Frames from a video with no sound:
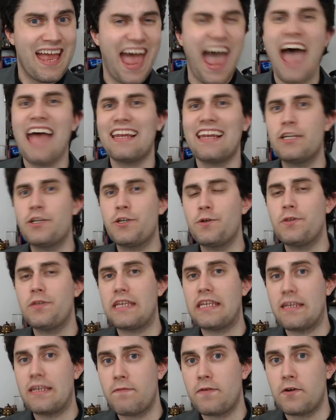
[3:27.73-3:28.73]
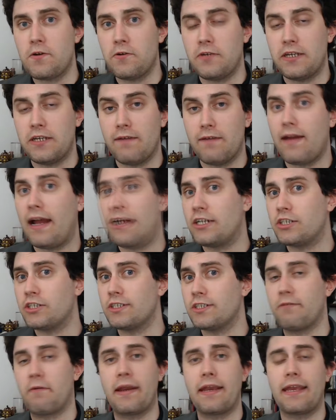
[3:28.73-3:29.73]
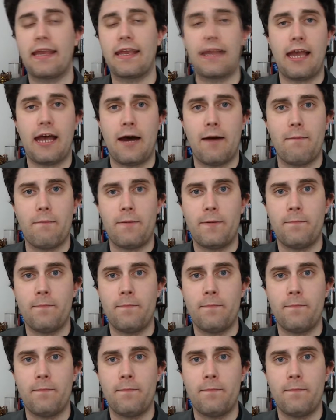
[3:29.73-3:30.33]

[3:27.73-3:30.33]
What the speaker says: adding to the difficulty of actually ranking up.